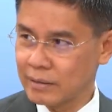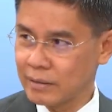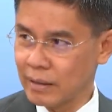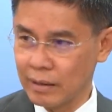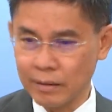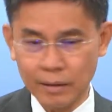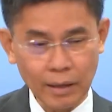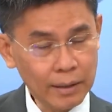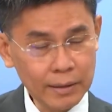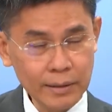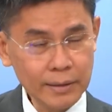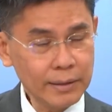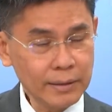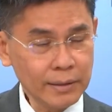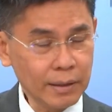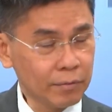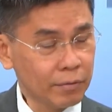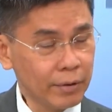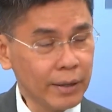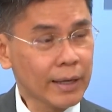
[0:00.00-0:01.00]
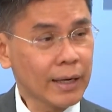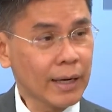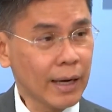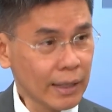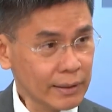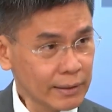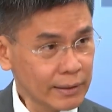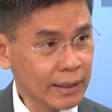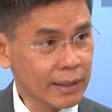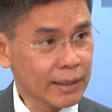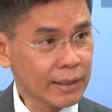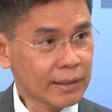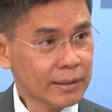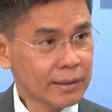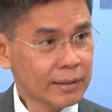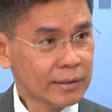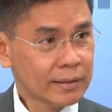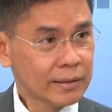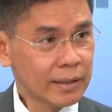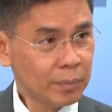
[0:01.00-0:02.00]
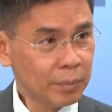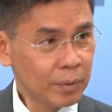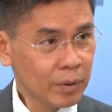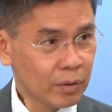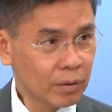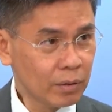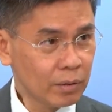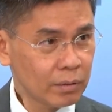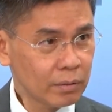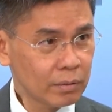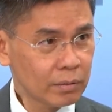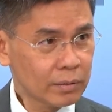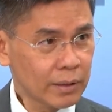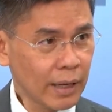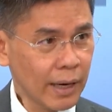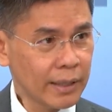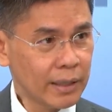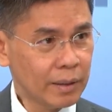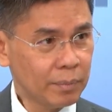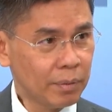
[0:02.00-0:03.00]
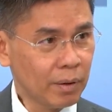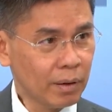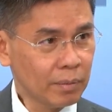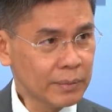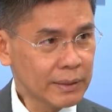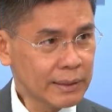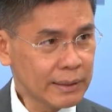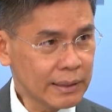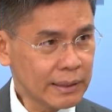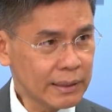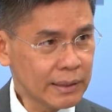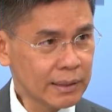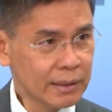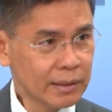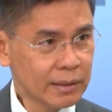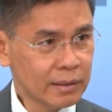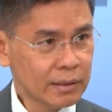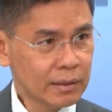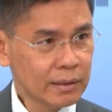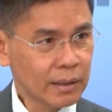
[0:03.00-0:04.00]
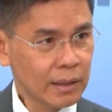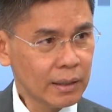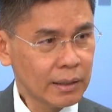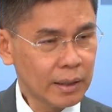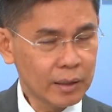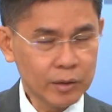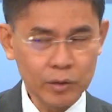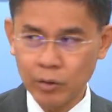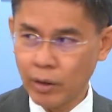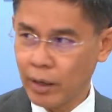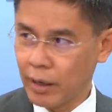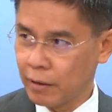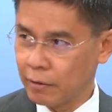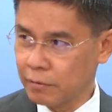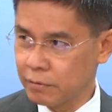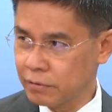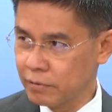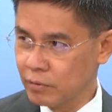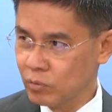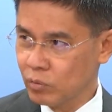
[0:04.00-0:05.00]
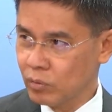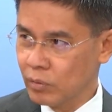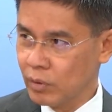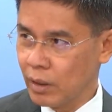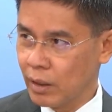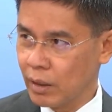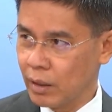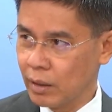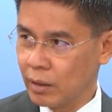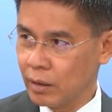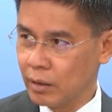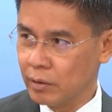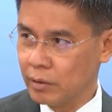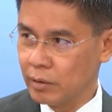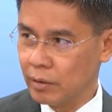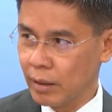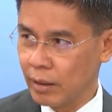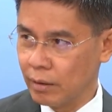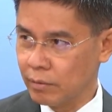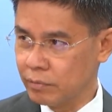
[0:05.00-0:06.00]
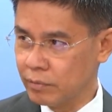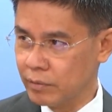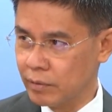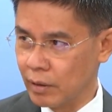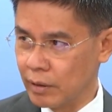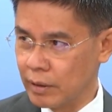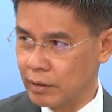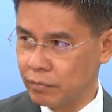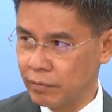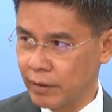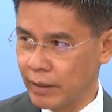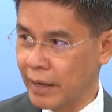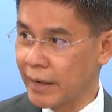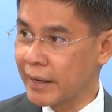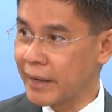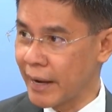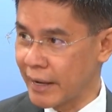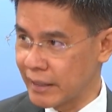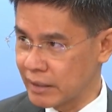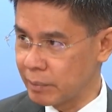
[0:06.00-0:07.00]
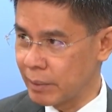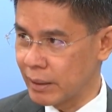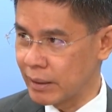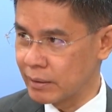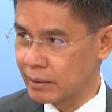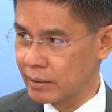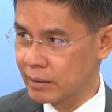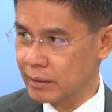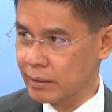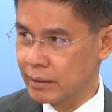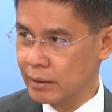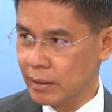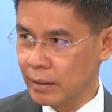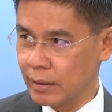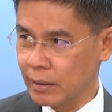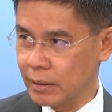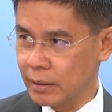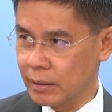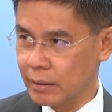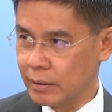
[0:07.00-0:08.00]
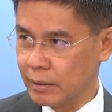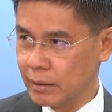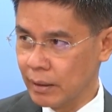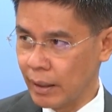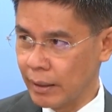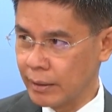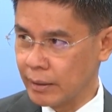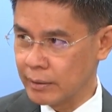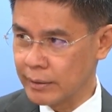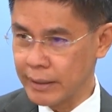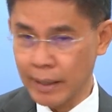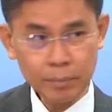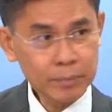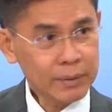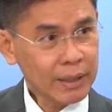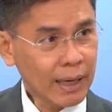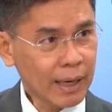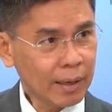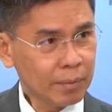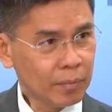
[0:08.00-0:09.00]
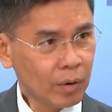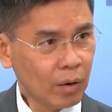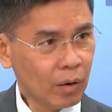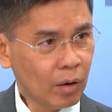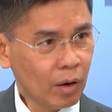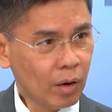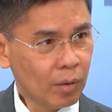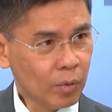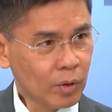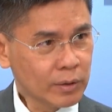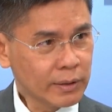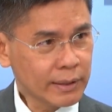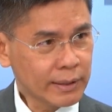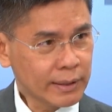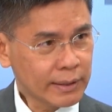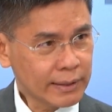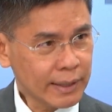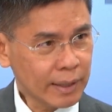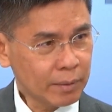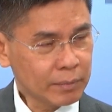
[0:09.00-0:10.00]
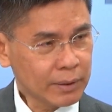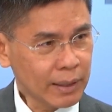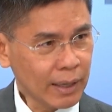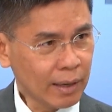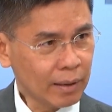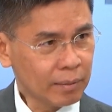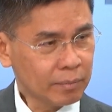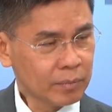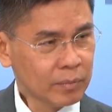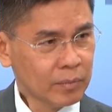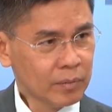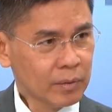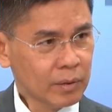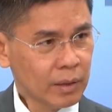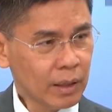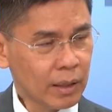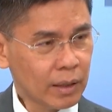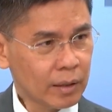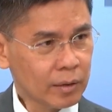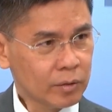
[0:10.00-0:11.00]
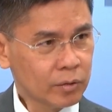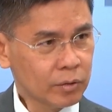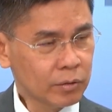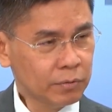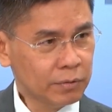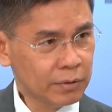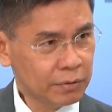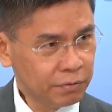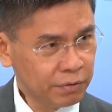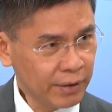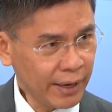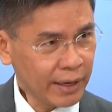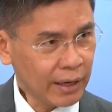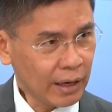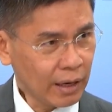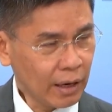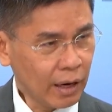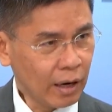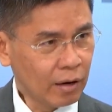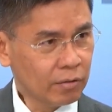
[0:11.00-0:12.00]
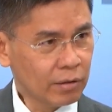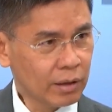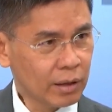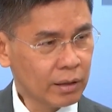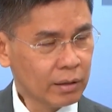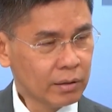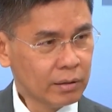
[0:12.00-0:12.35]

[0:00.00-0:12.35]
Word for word: And uh, this is a very classic, uh -huh. typical Thai diplomacy. And then you have uh, you have different engagement mm -hmm. at the same time or almost at the same time uh, to reflect our